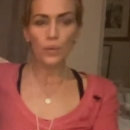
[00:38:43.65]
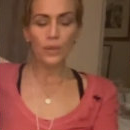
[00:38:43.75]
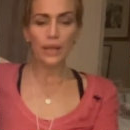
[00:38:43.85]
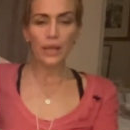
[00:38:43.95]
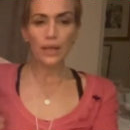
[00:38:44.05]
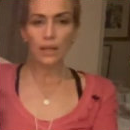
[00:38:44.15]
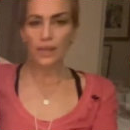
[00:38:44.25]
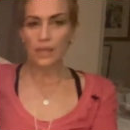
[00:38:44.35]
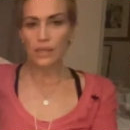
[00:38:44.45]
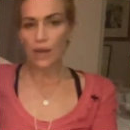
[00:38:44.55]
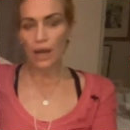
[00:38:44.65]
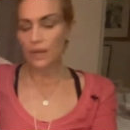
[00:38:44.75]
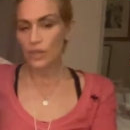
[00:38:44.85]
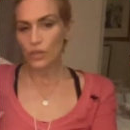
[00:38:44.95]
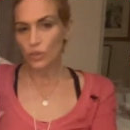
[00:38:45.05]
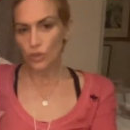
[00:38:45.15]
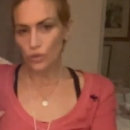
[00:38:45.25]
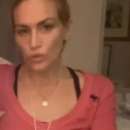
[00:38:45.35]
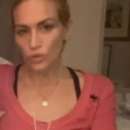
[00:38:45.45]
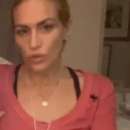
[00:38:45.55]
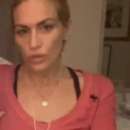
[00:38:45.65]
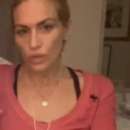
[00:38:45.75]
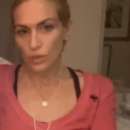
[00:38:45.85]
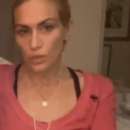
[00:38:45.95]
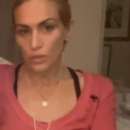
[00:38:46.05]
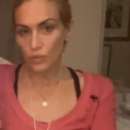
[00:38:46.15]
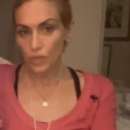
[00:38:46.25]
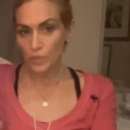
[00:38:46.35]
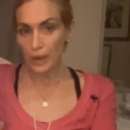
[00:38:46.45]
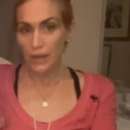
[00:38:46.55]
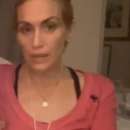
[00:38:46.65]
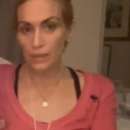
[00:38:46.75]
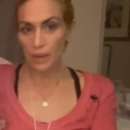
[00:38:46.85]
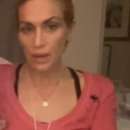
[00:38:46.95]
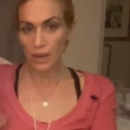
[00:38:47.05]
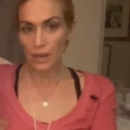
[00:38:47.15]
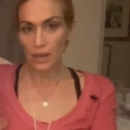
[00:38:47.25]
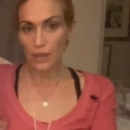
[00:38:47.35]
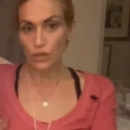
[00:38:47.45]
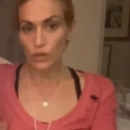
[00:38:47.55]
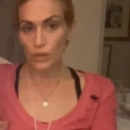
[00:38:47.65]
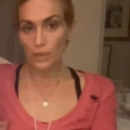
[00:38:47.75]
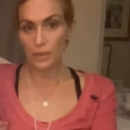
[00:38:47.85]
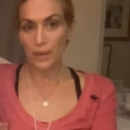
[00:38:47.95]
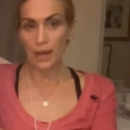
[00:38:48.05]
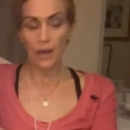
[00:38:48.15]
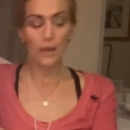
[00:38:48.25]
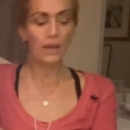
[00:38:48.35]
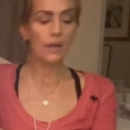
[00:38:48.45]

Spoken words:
What, like, that's not an excuse to disrespect me and like treat me bad.